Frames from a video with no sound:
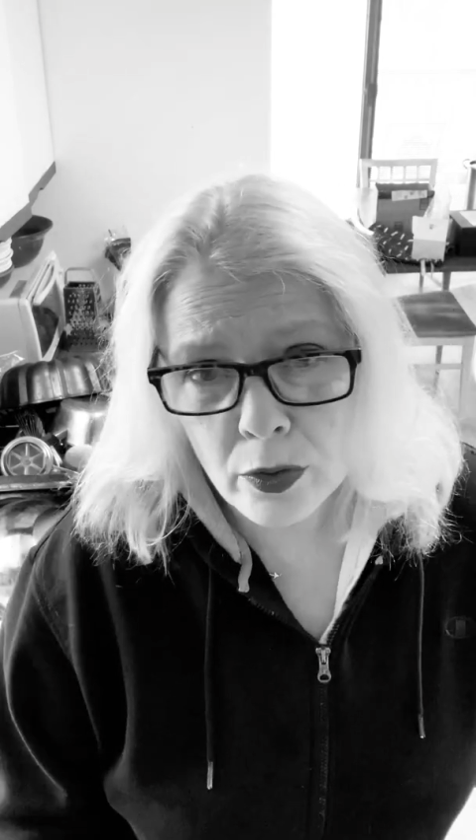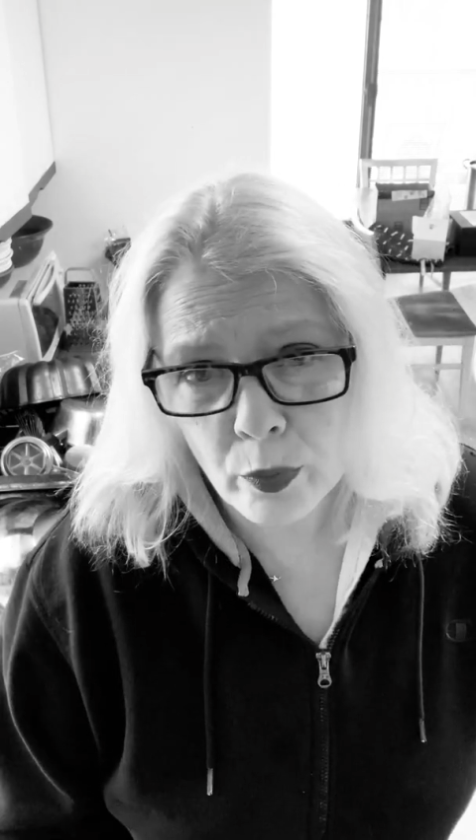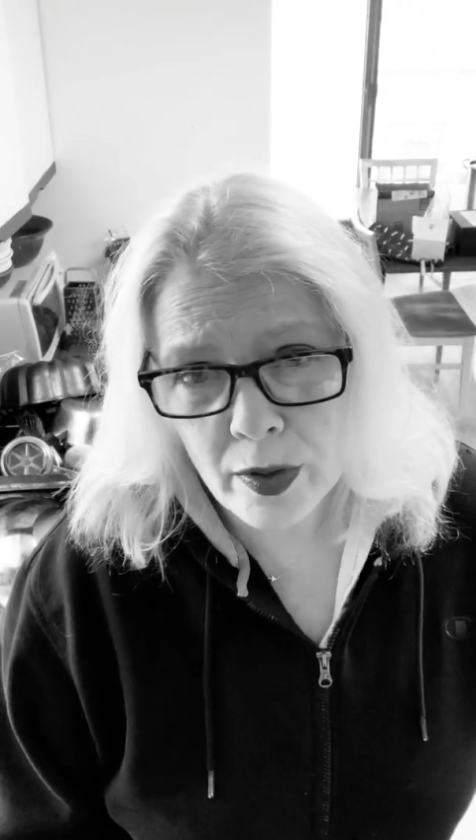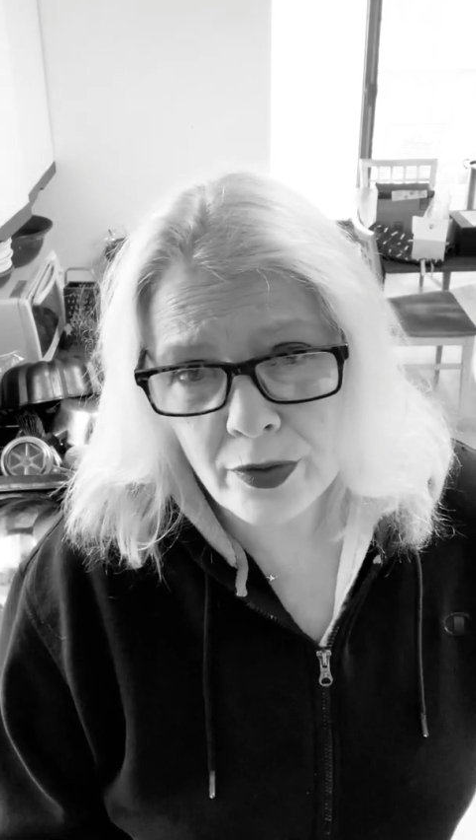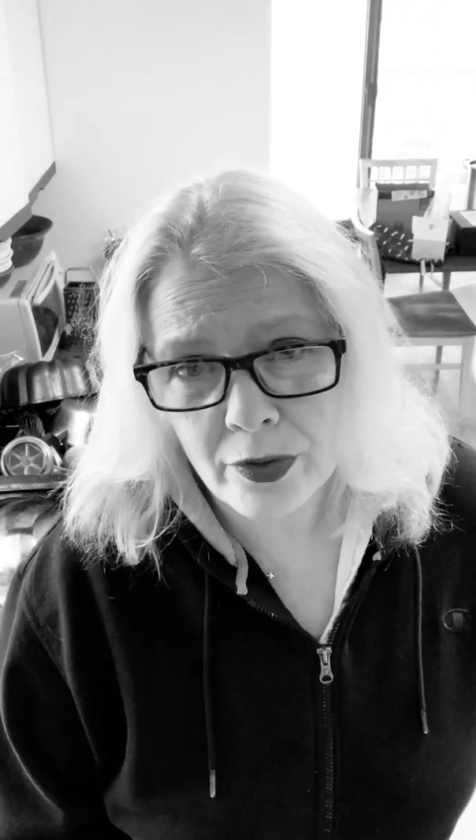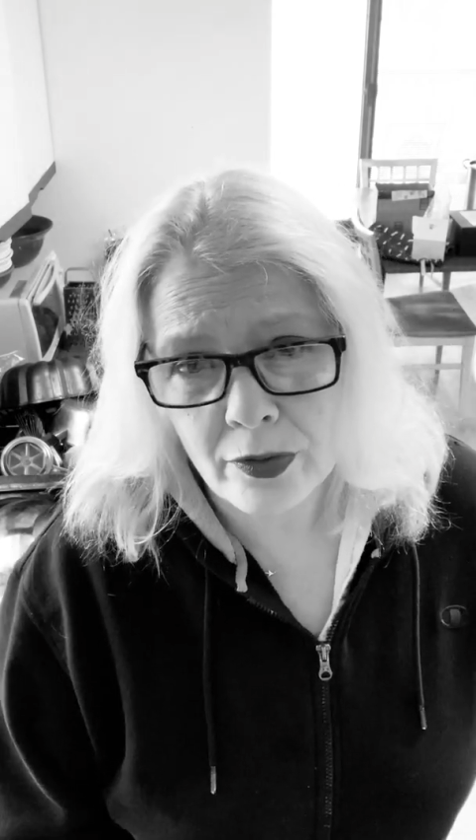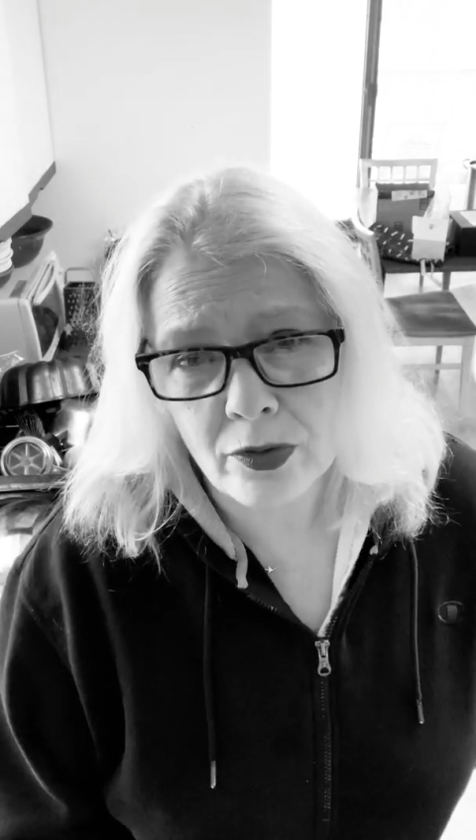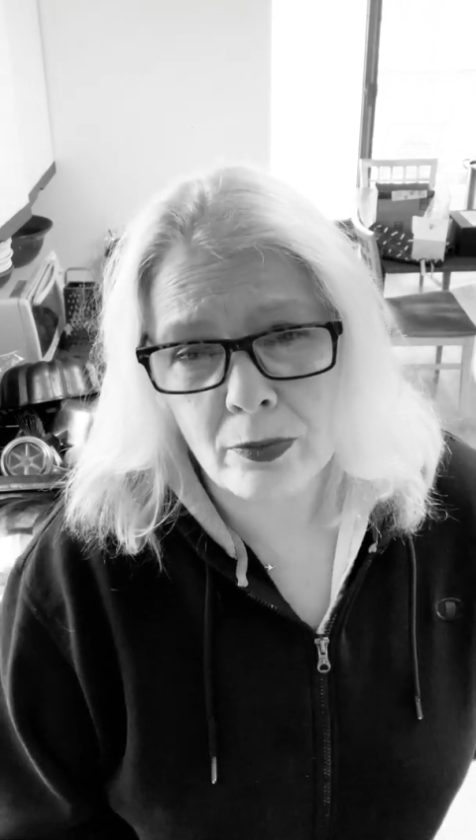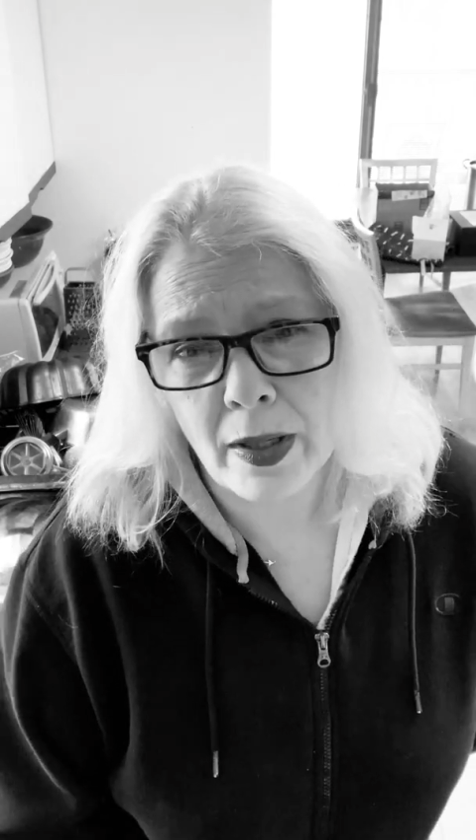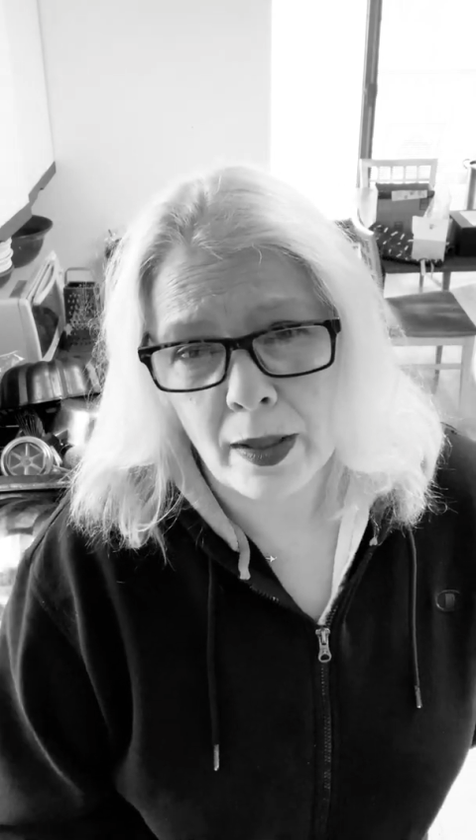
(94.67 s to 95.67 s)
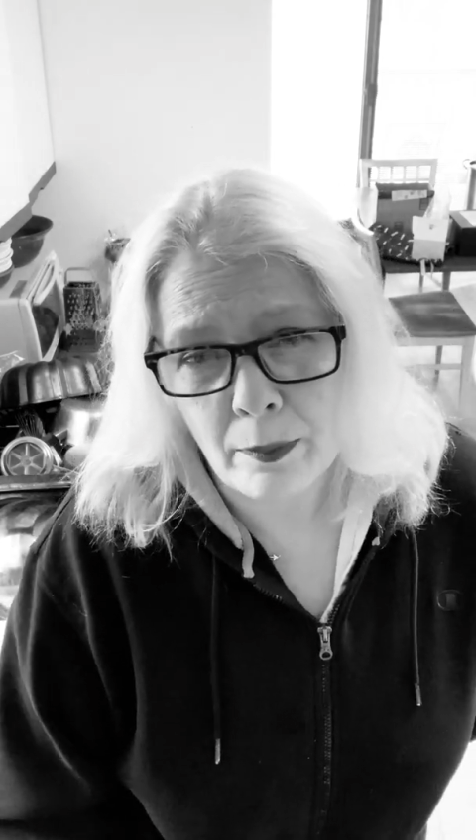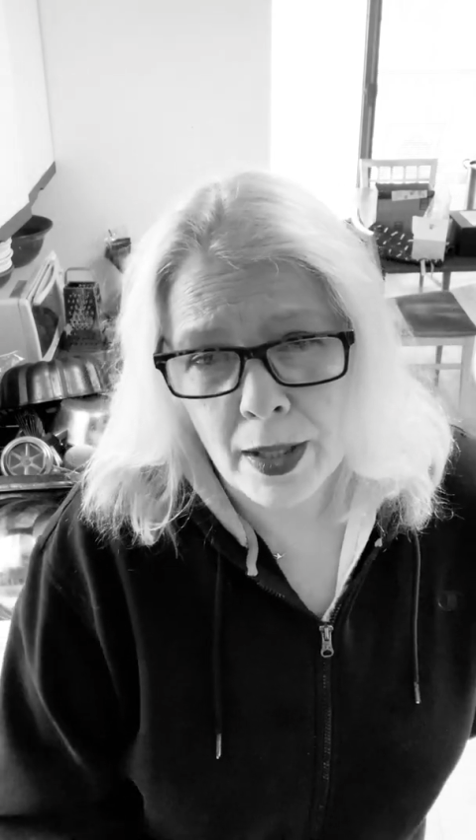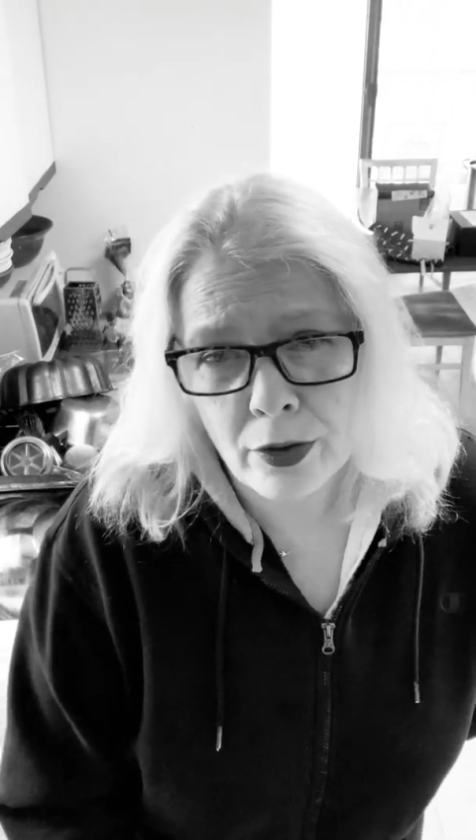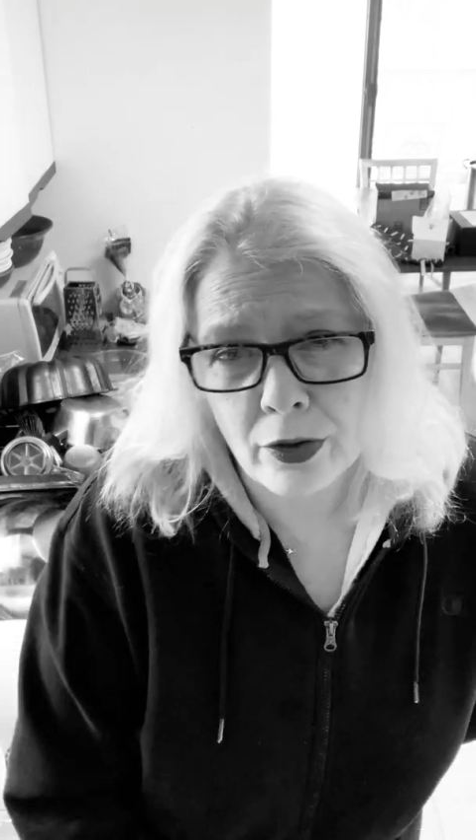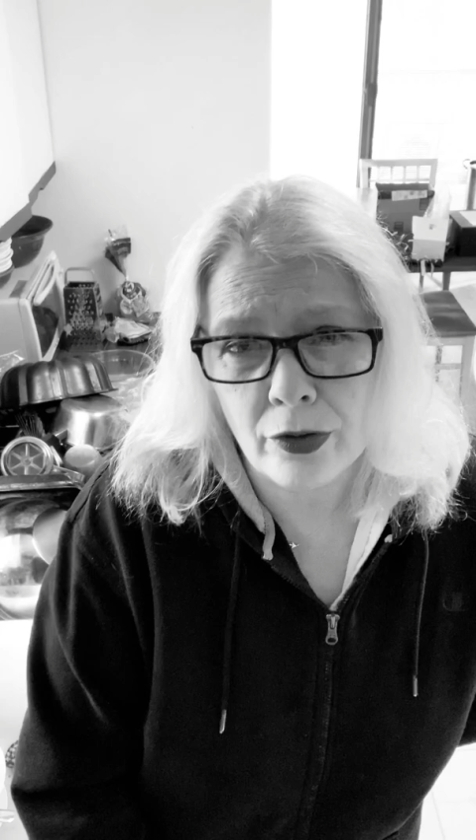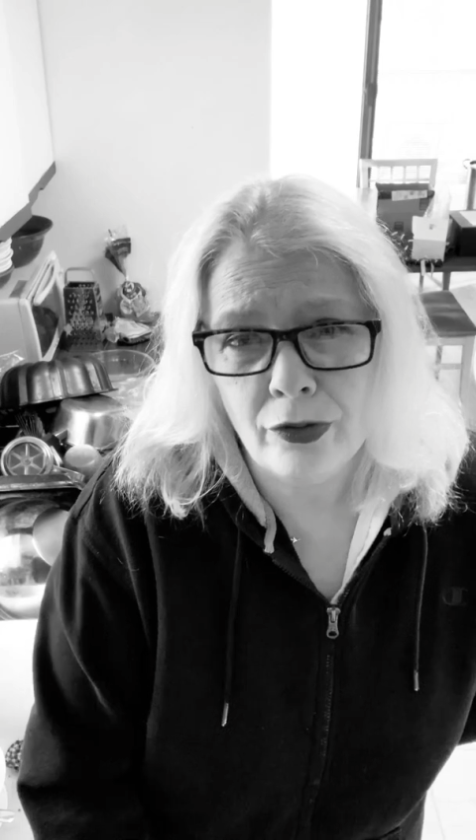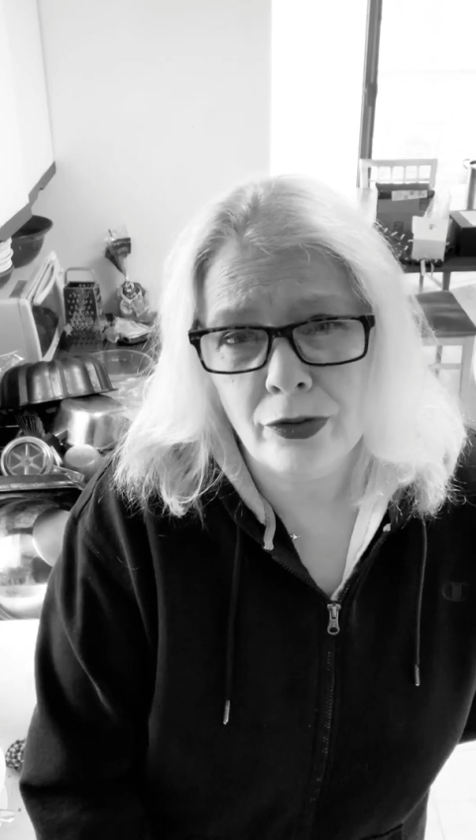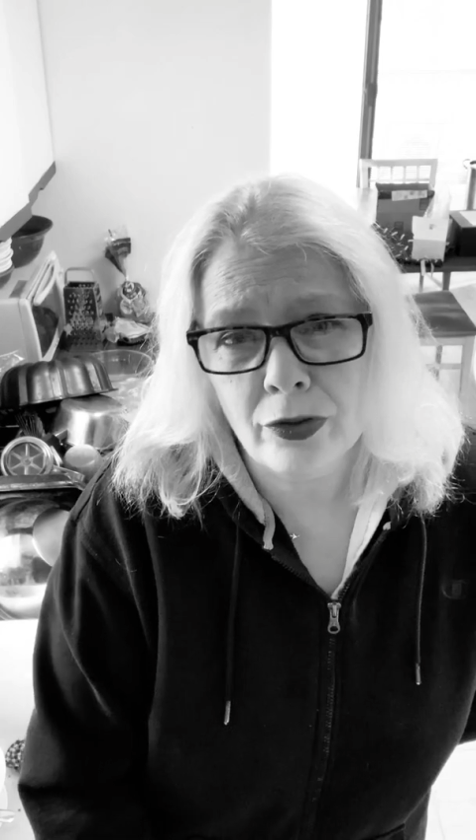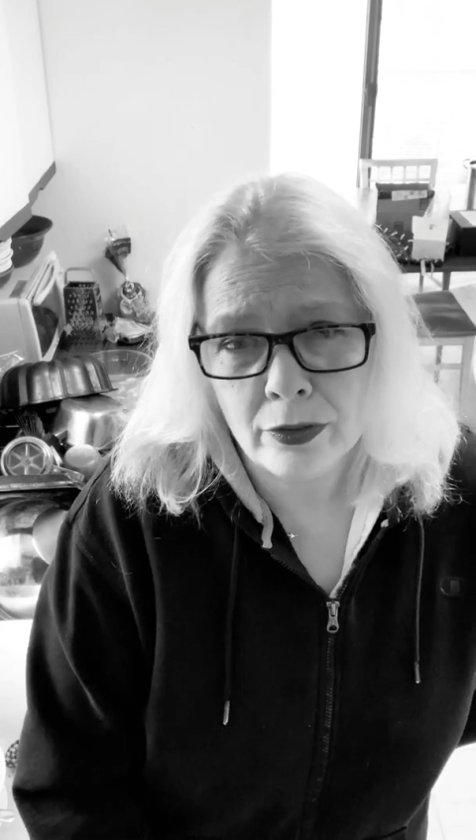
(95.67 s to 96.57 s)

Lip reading: reasons my baked goods